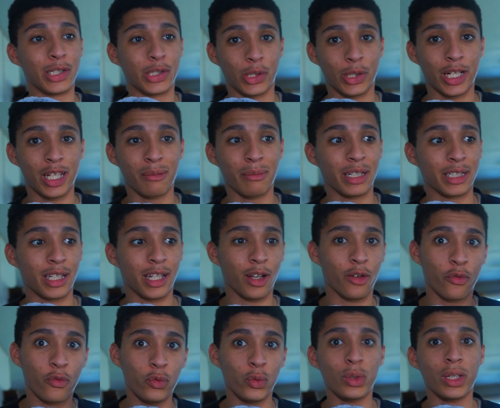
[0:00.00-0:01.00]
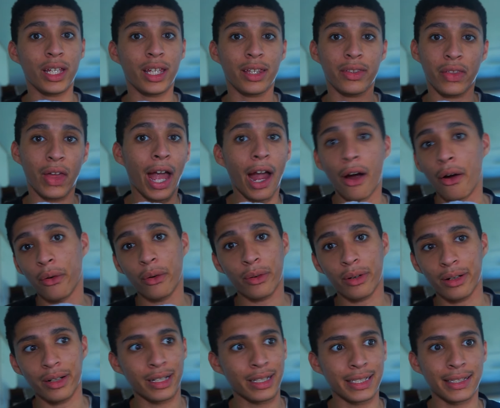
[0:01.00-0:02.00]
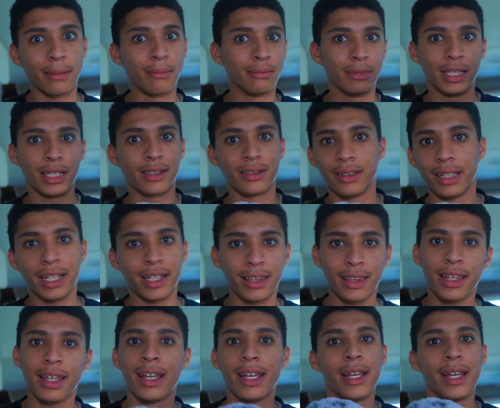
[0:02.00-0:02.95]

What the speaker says: journey making a full-length hour and something length